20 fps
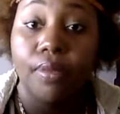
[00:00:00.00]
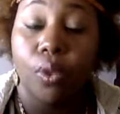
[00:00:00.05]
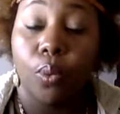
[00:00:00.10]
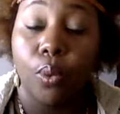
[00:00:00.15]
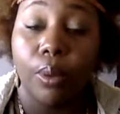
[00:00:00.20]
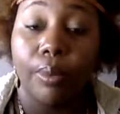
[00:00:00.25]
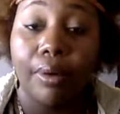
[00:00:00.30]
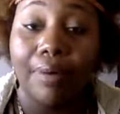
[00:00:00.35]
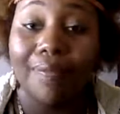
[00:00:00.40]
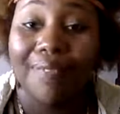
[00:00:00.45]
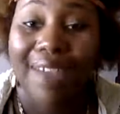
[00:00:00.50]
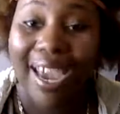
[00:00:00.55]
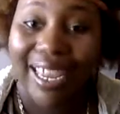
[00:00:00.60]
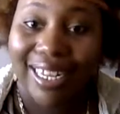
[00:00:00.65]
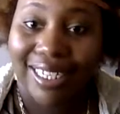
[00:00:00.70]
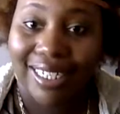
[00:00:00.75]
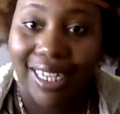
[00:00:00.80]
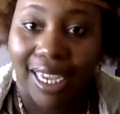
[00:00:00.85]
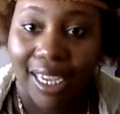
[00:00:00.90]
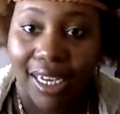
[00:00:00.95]
We were
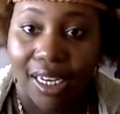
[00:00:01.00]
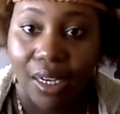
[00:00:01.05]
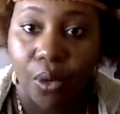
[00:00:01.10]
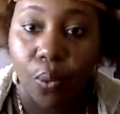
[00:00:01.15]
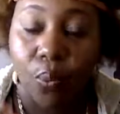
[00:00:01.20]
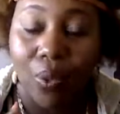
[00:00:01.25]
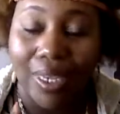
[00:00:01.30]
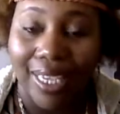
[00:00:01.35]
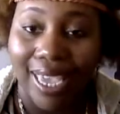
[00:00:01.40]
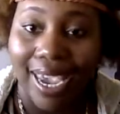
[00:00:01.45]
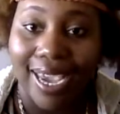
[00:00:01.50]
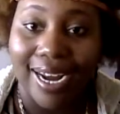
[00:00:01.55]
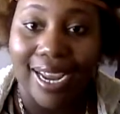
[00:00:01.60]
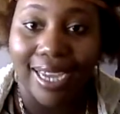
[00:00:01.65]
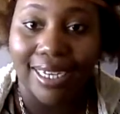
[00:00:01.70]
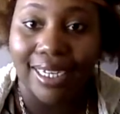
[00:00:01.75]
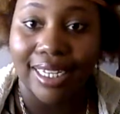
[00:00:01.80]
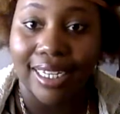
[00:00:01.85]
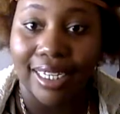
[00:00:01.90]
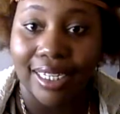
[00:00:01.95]
validated. We had
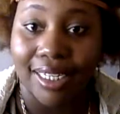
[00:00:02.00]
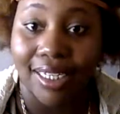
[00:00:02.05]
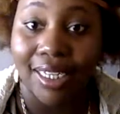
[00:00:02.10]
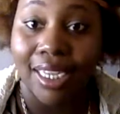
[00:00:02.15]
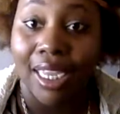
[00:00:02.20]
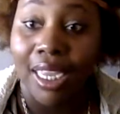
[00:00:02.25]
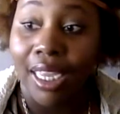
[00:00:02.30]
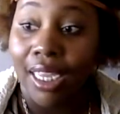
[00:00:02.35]
identity.